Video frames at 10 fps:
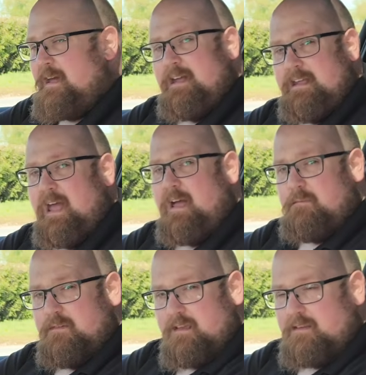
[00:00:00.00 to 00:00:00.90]
yeah,
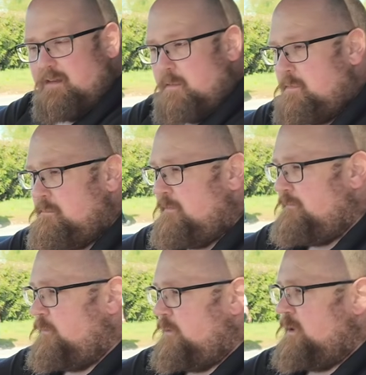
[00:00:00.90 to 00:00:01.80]
set up
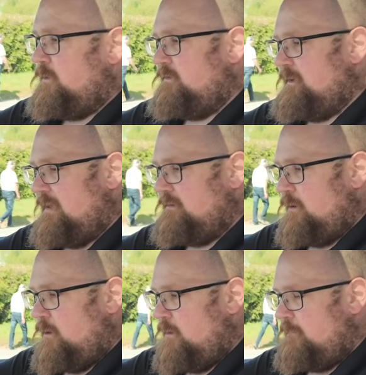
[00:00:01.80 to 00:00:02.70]
before you set
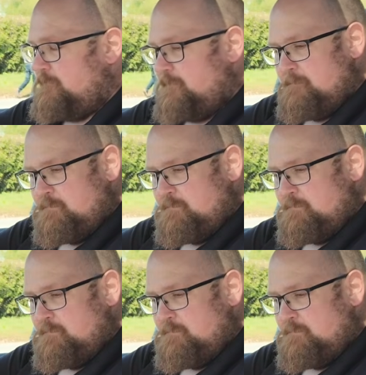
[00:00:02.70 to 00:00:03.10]
off.